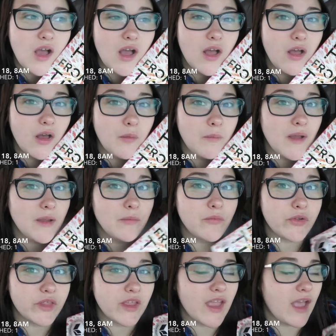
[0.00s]

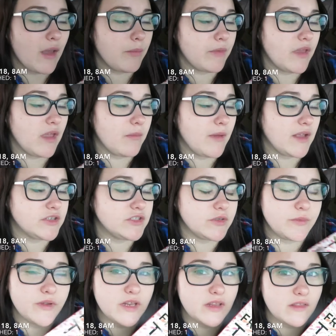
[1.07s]
I'm really happy I'm
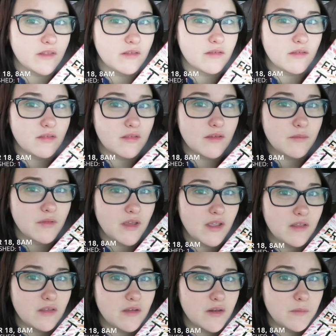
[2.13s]
actually reading this. This seems
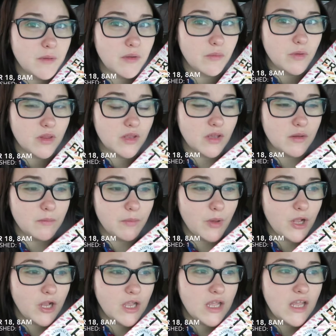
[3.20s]
like it's going to be a really good
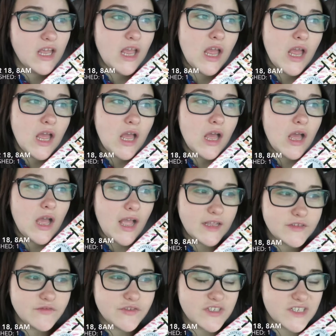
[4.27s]
book.
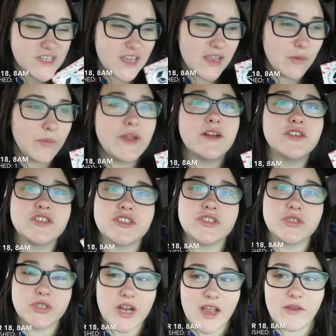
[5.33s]
As for today, we are
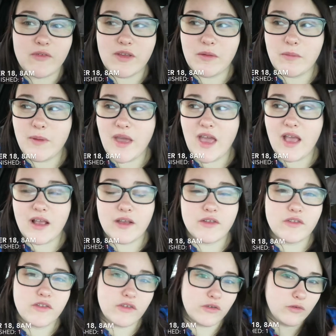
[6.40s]
just driving back
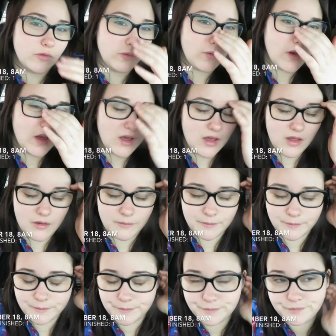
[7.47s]
to
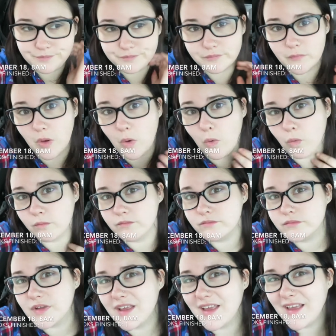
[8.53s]

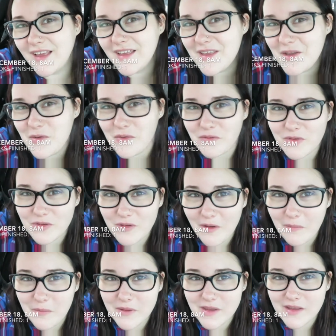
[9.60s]
home to
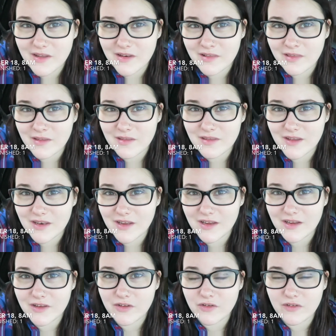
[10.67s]
stop in the
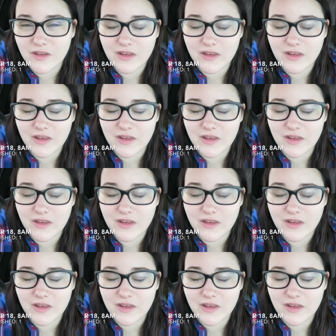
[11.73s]
city to